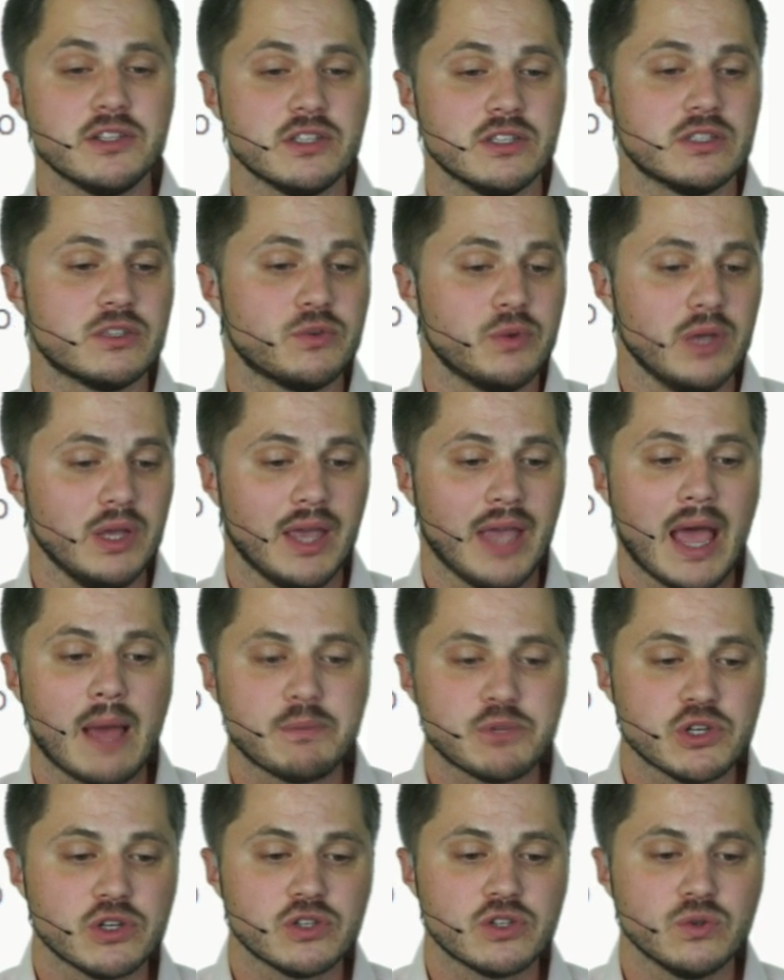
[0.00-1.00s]
It's a screen
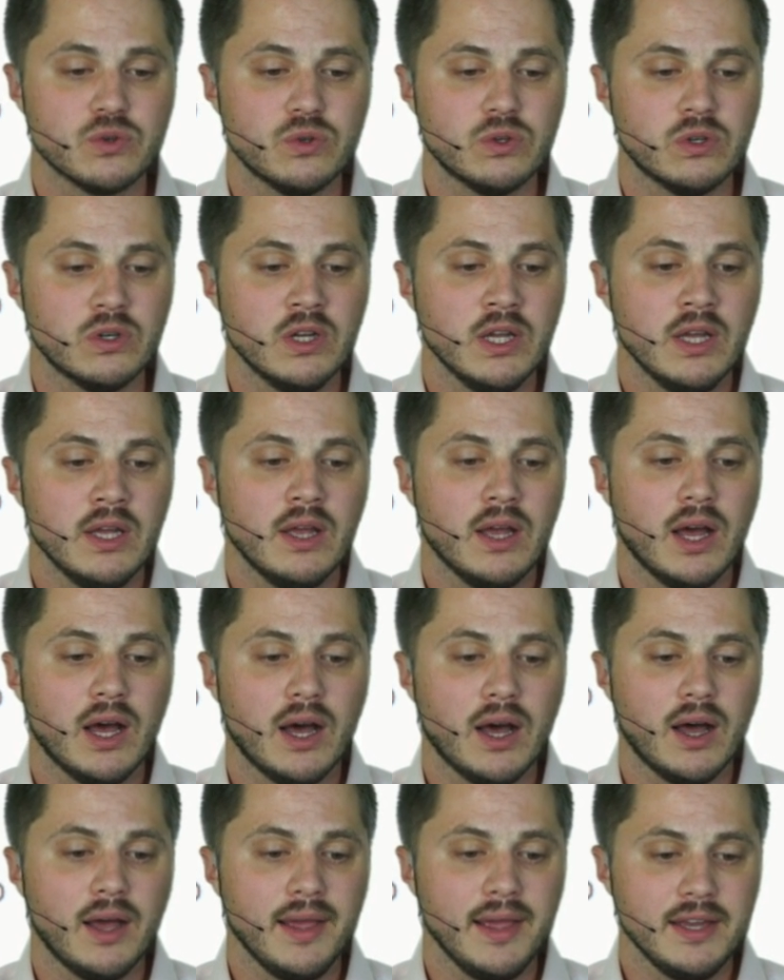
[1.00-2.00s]
capture tool,
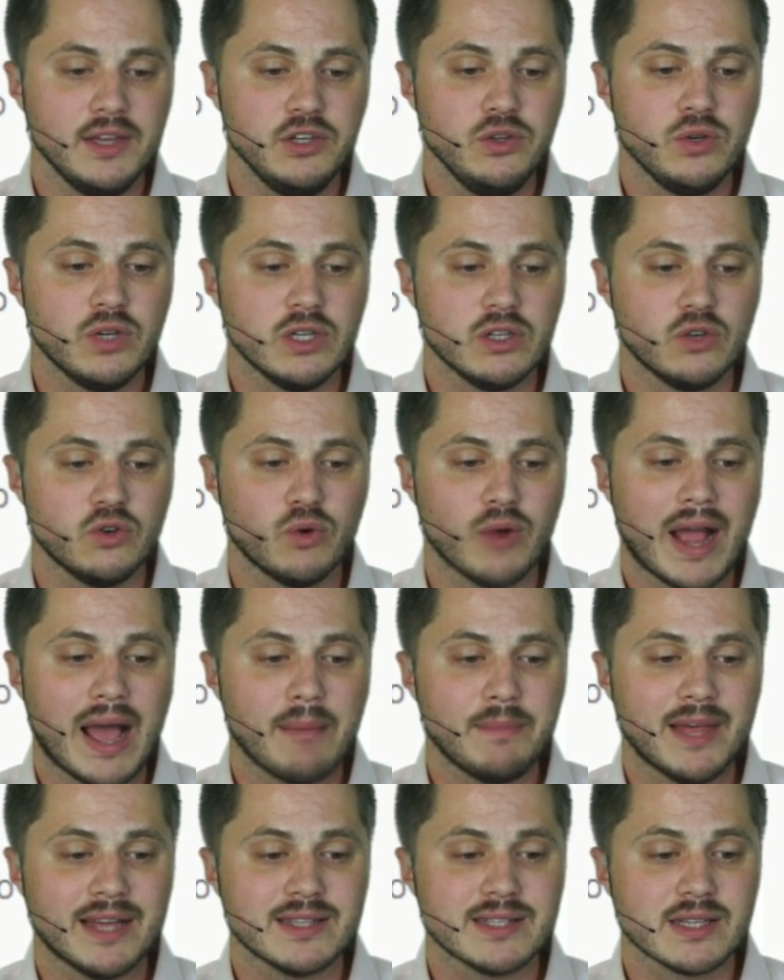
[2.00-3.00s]
and you can
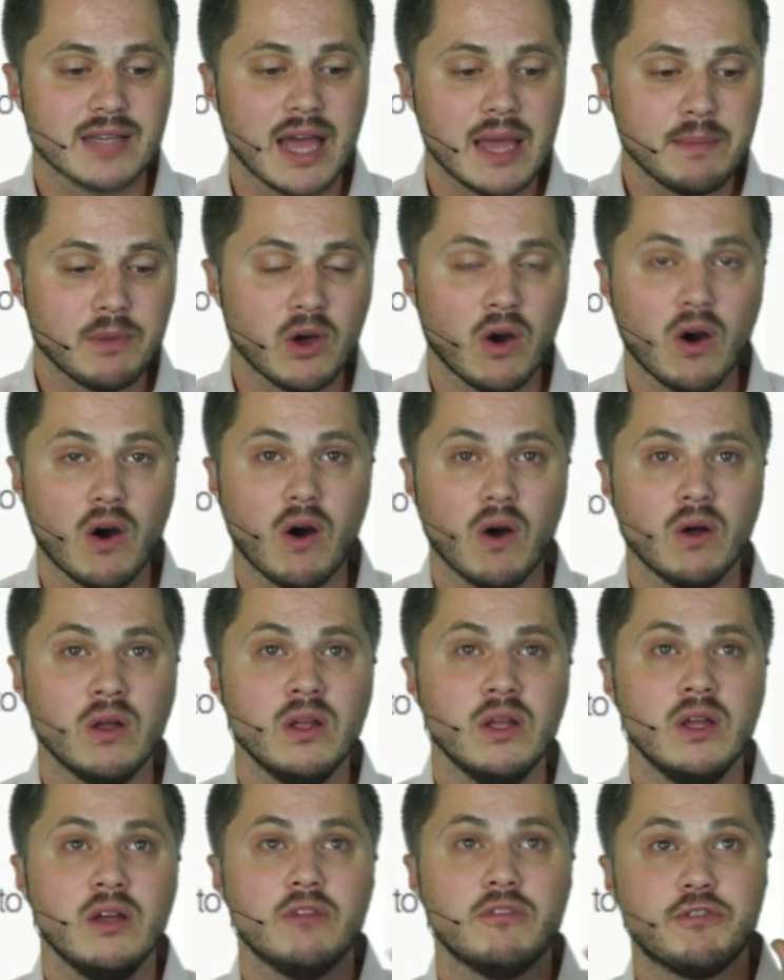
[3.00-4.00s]
grab that Skype
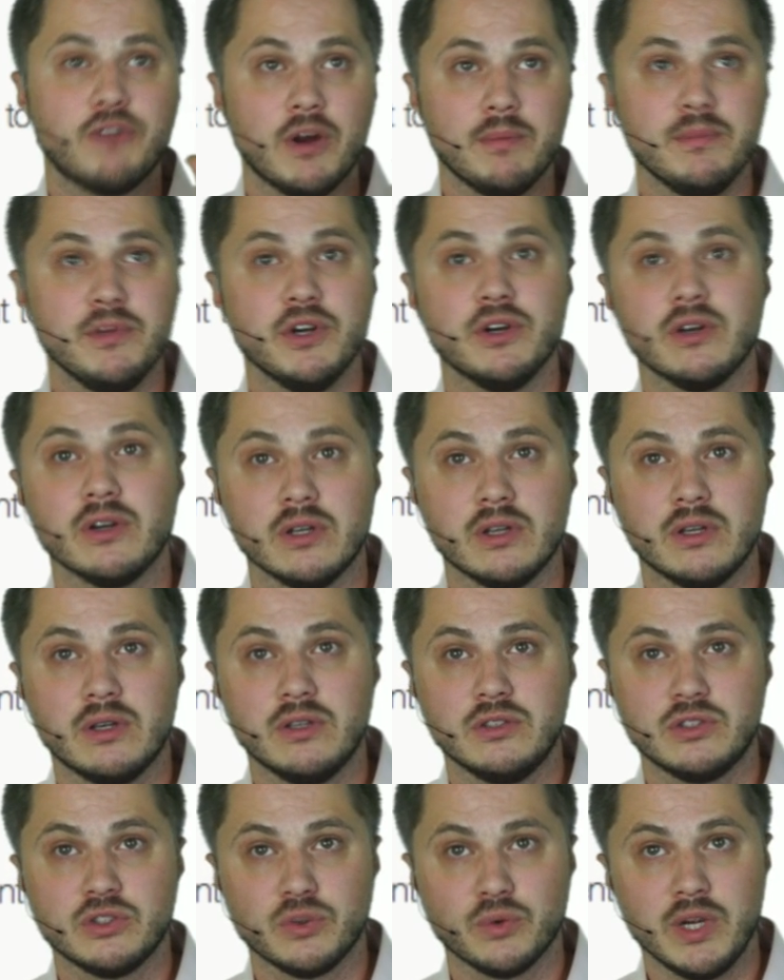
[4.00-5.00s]
call from your
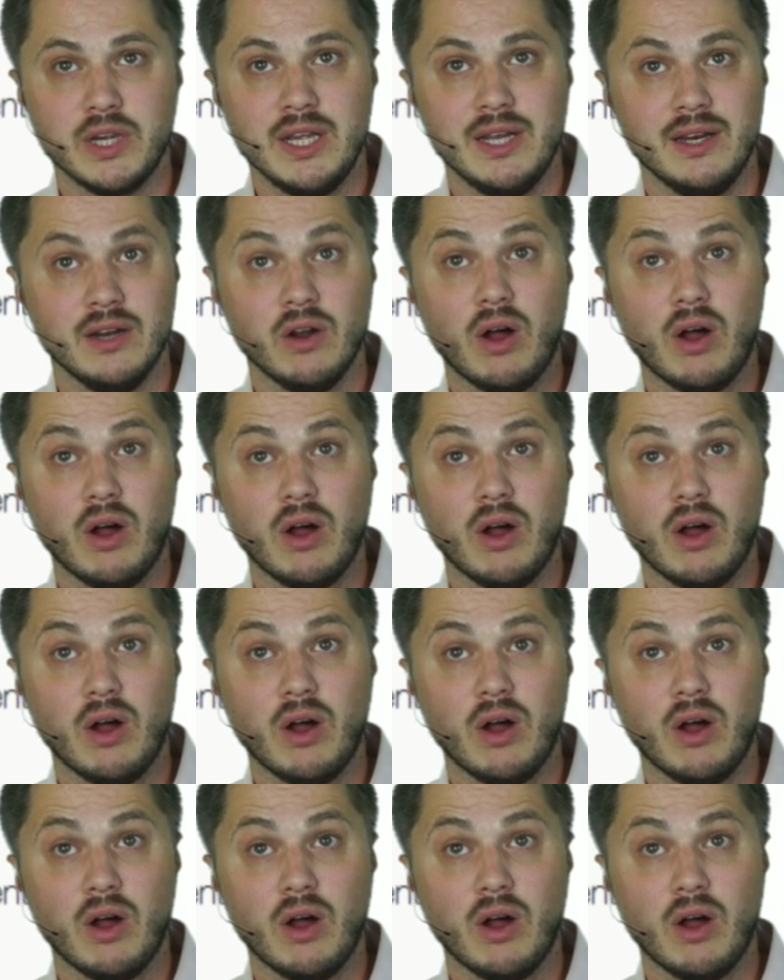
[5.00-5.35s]
screen.